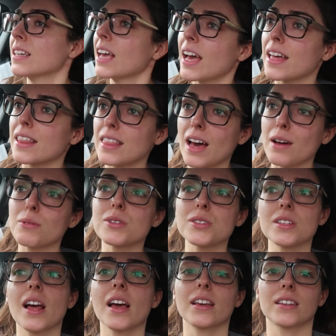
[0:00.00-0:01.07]
Yeah, that
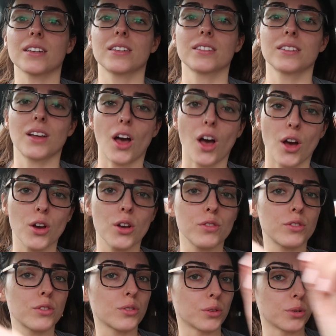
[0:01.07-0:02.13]
was like
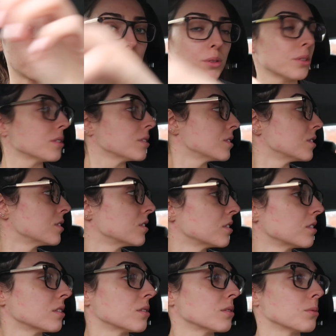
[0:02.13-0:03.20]
overall.
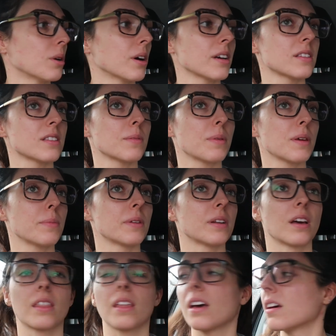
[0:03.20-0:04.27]
Why is it beeping
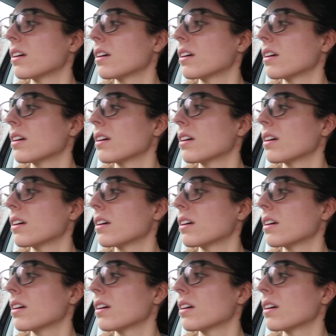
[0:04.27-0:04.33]
like